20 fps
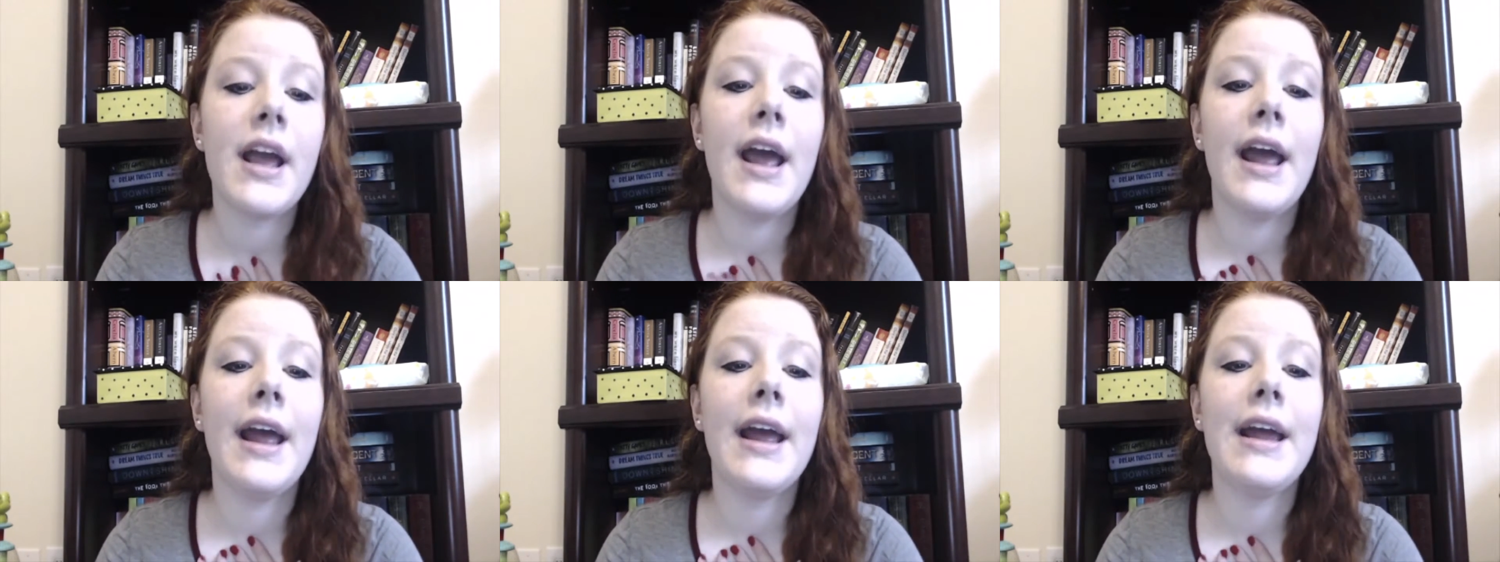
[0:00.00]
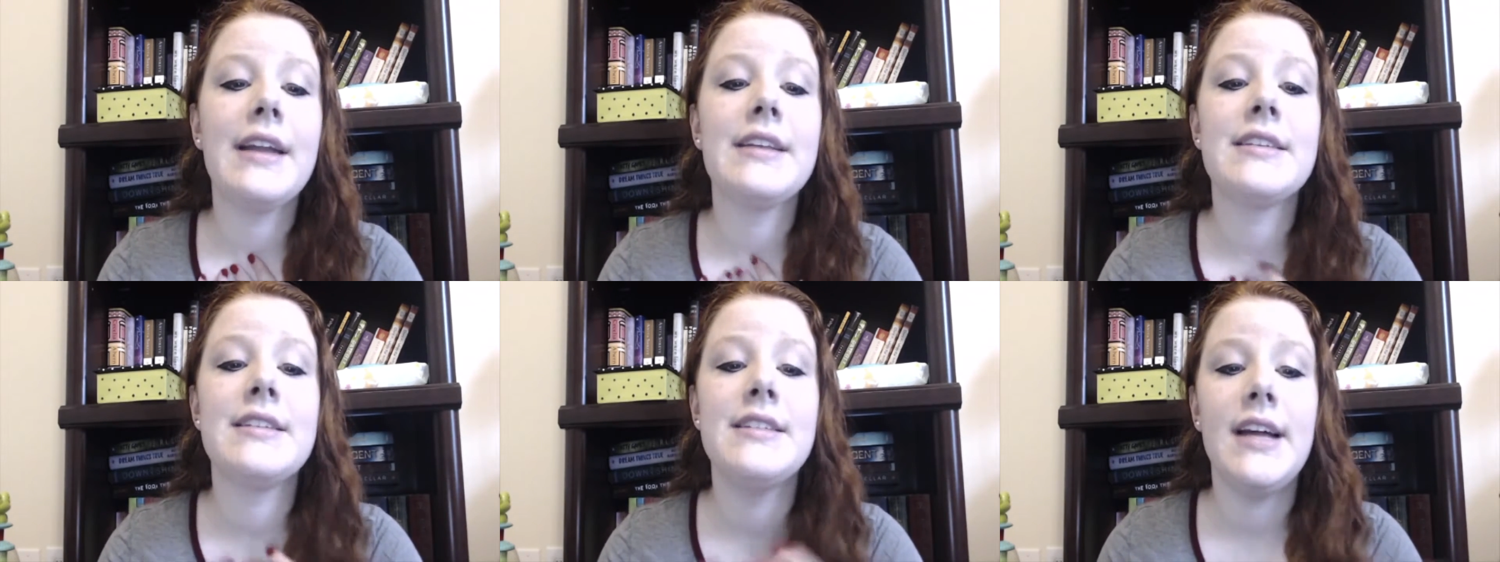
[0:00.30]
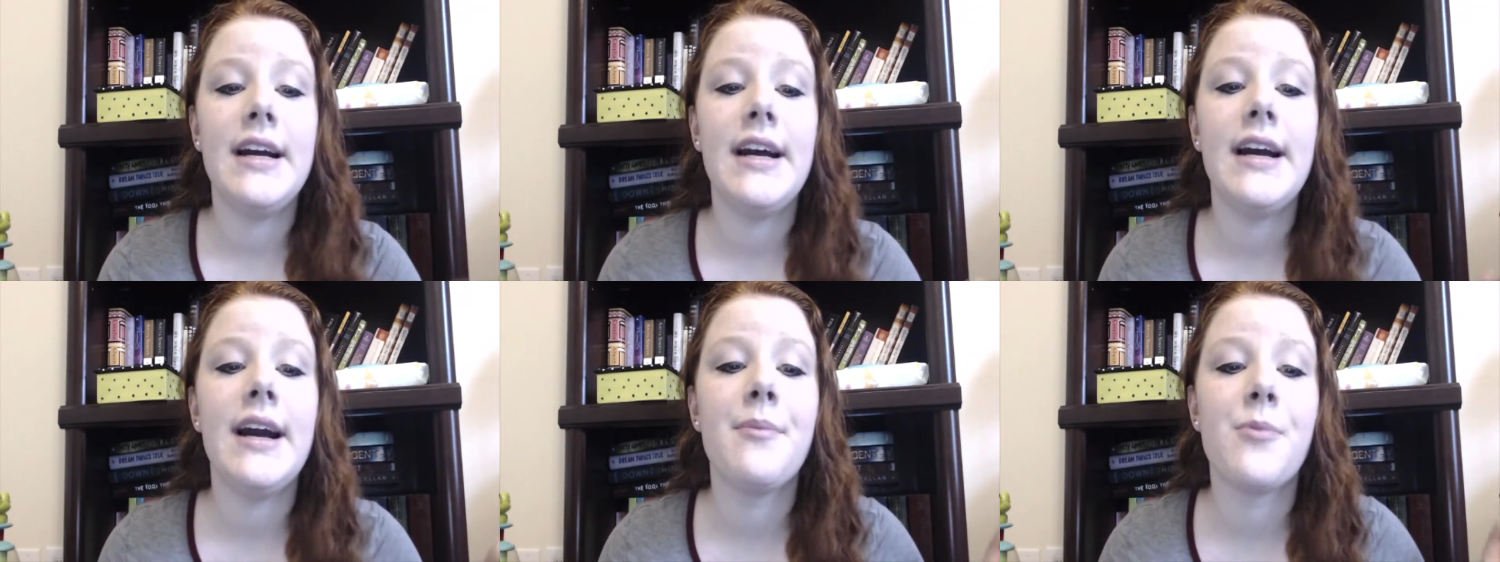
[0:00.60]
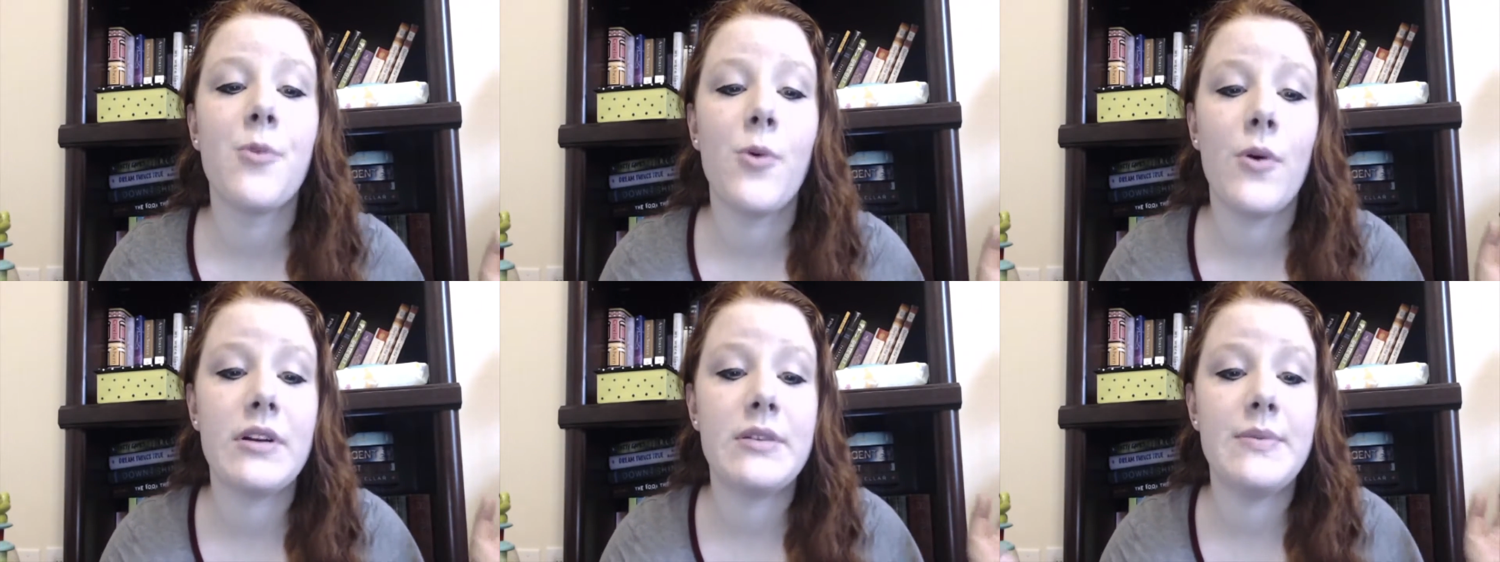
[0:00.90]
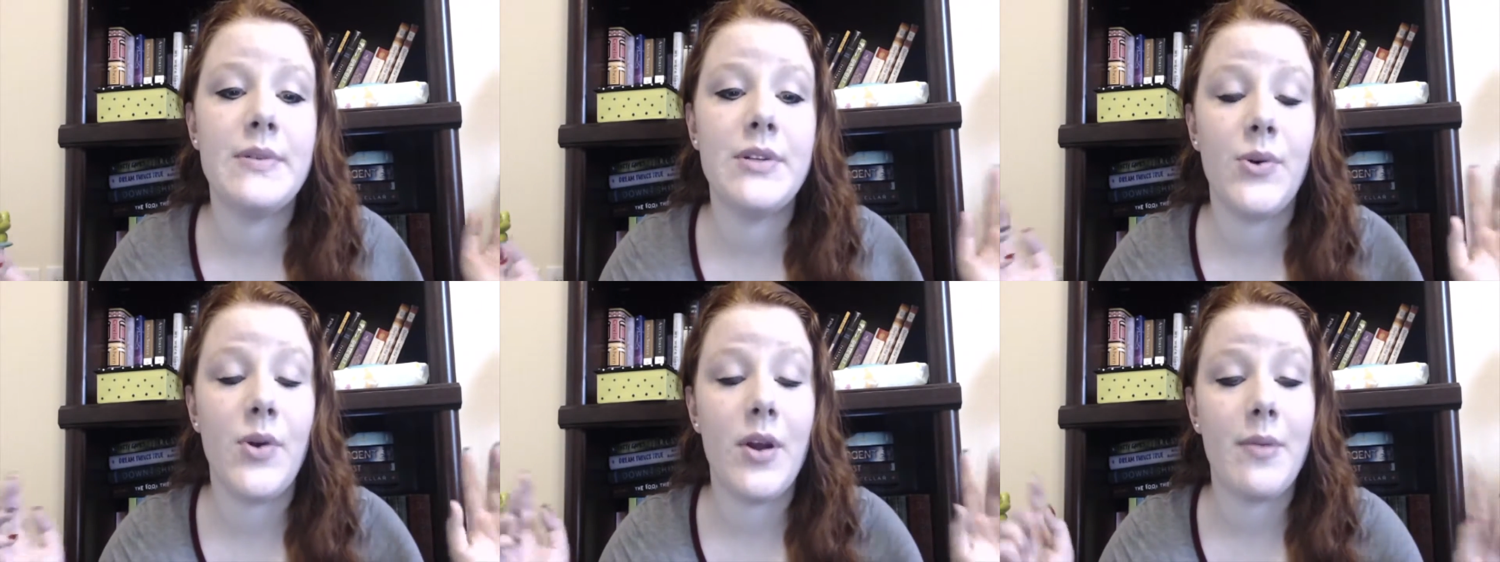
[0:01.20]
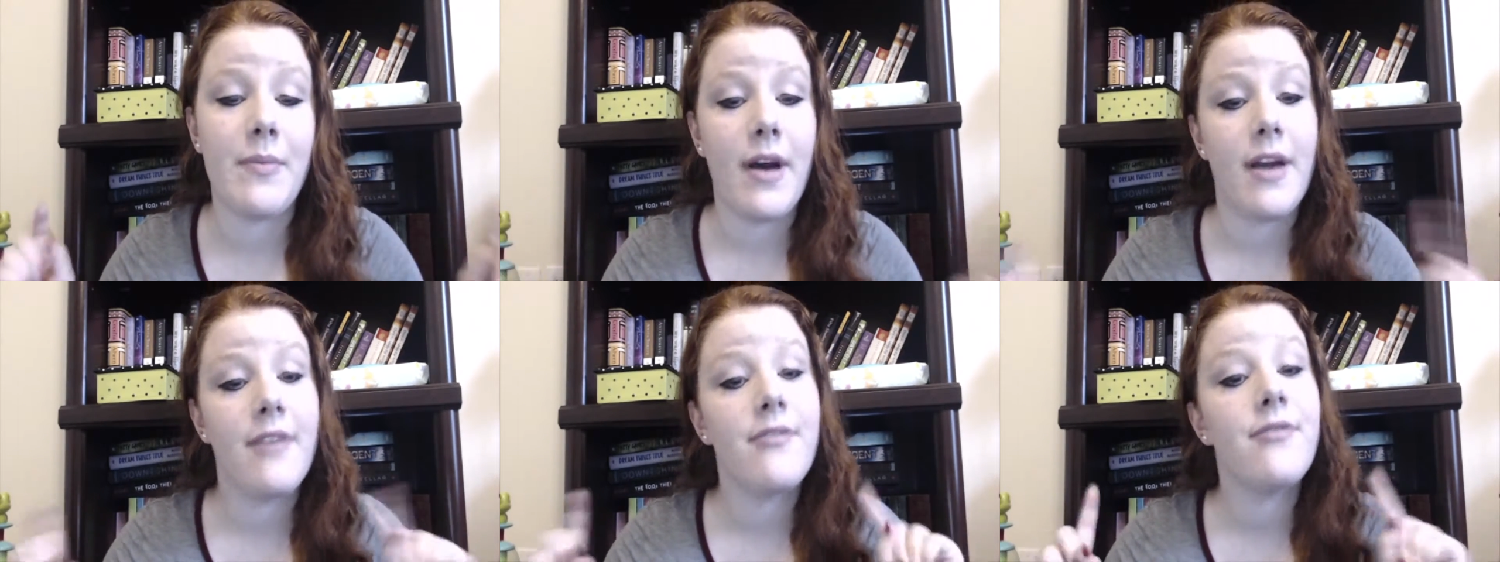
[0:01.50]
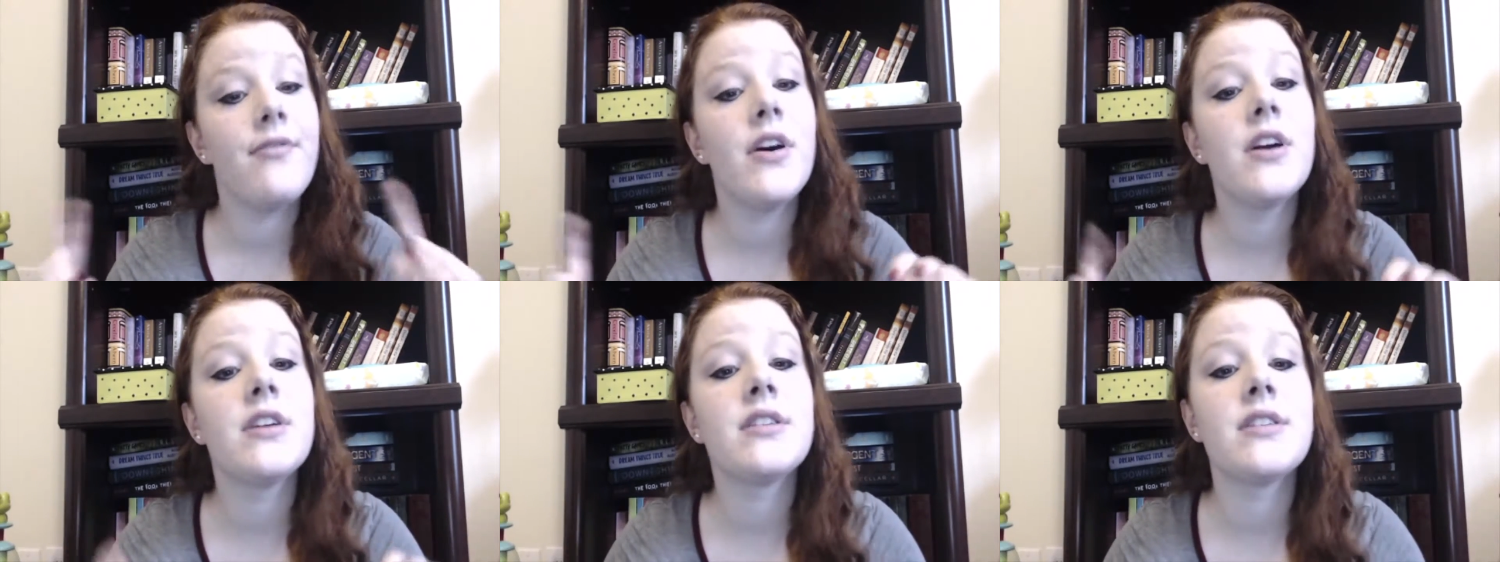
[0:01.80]
and today I'm going to be doing my
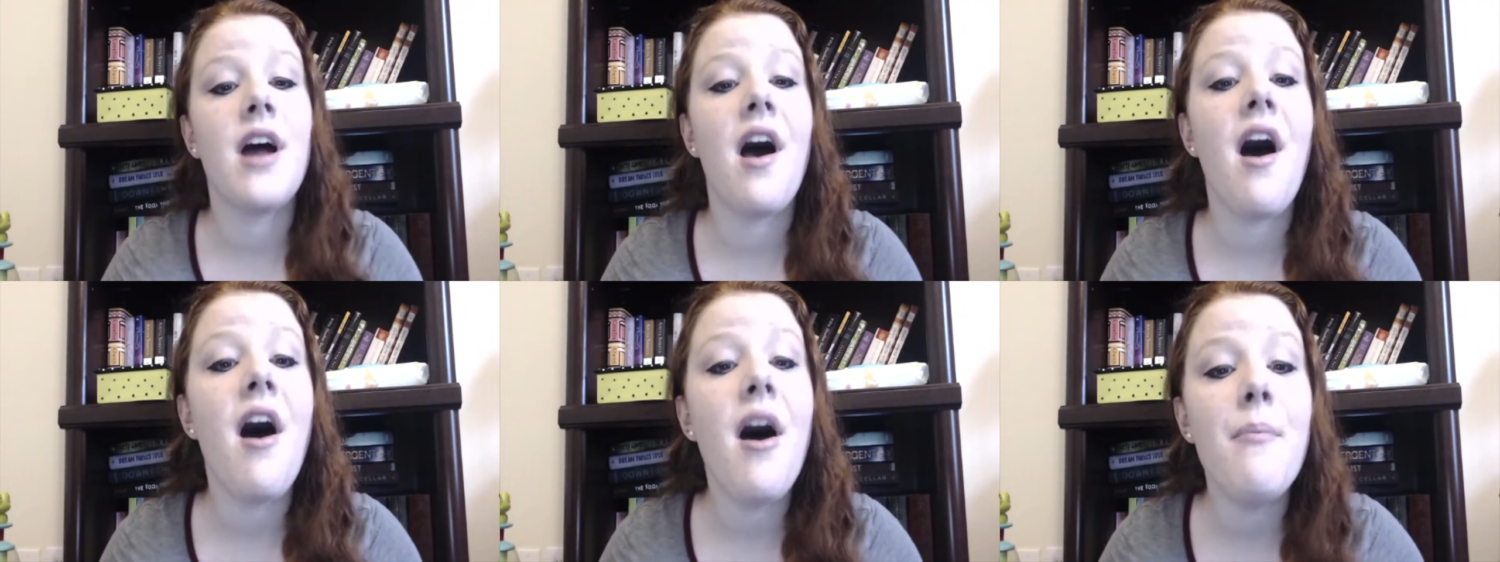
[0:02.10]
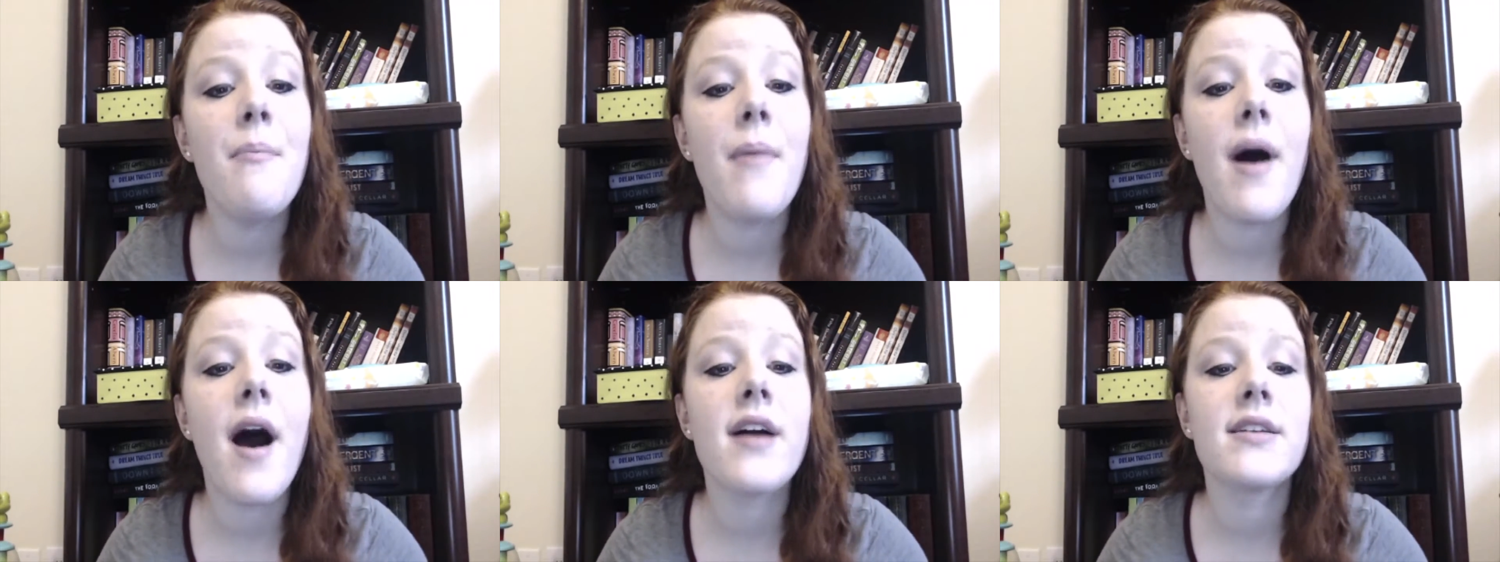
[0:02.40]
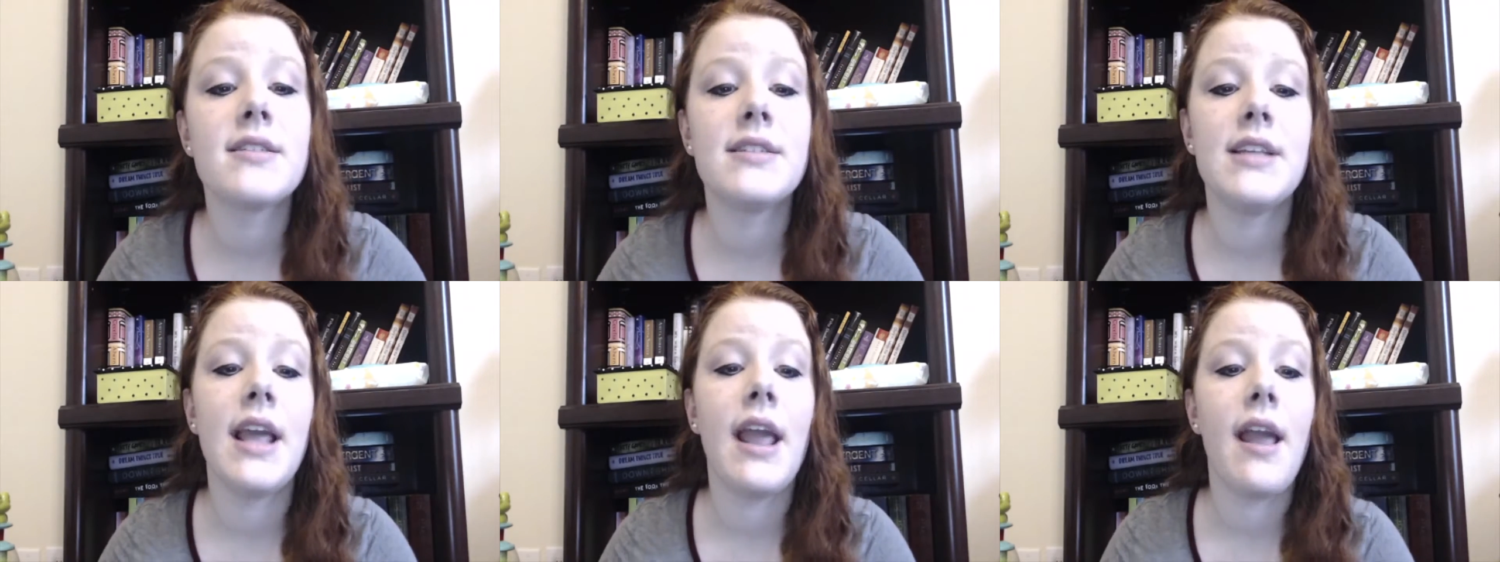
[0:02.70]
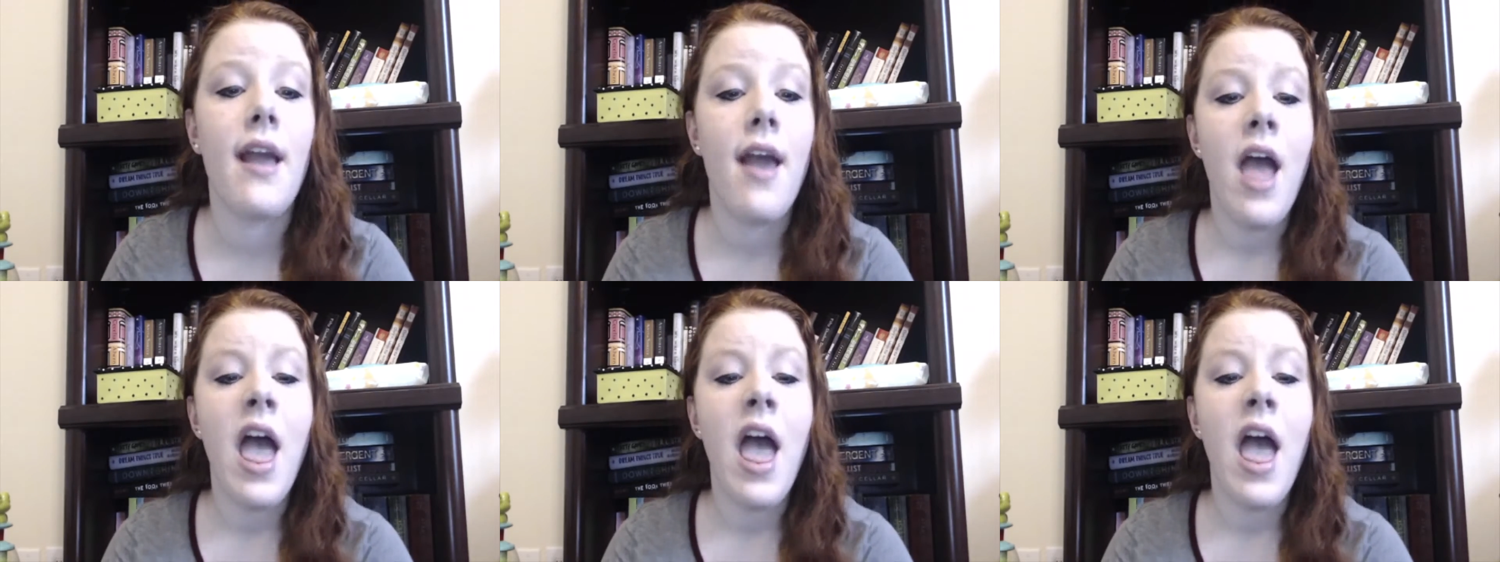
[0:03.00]
first unboxing.